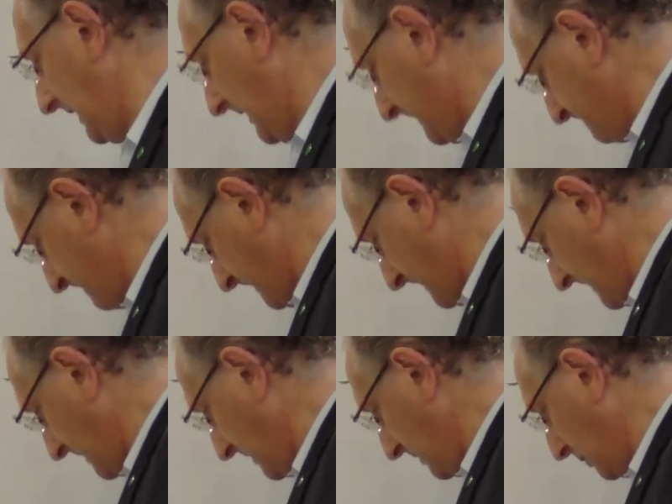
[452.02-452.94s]
it.
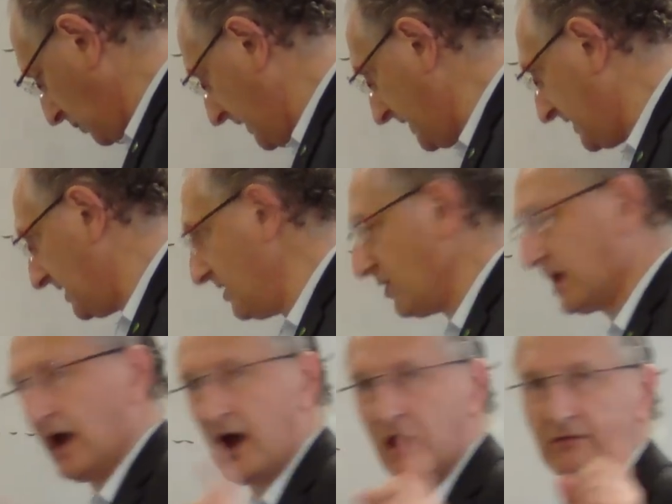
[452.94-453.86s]
We
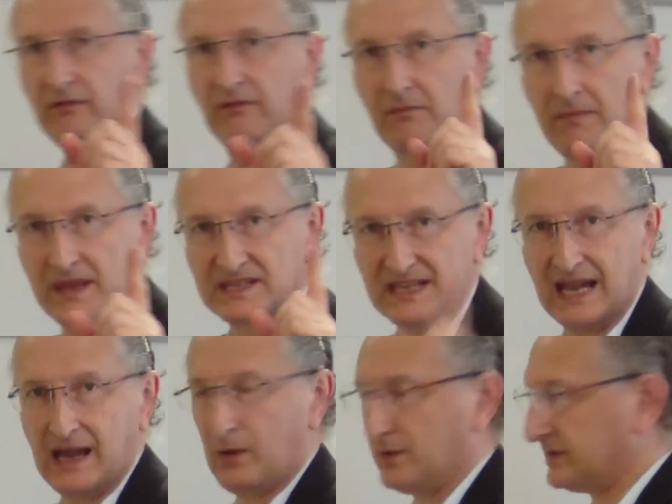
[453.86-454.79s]
can't miss
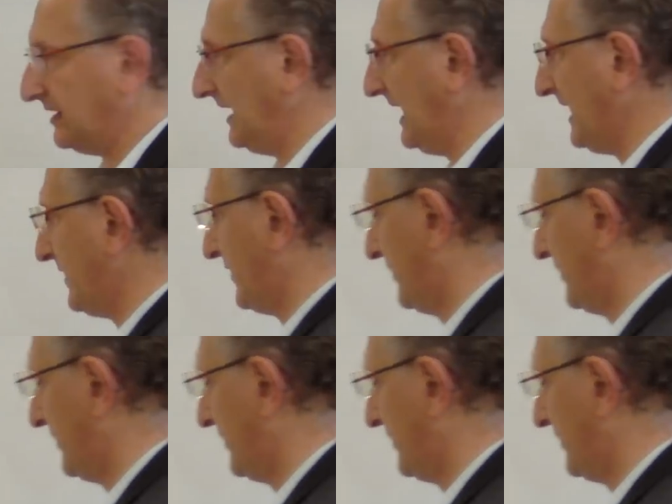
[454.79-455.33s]
out a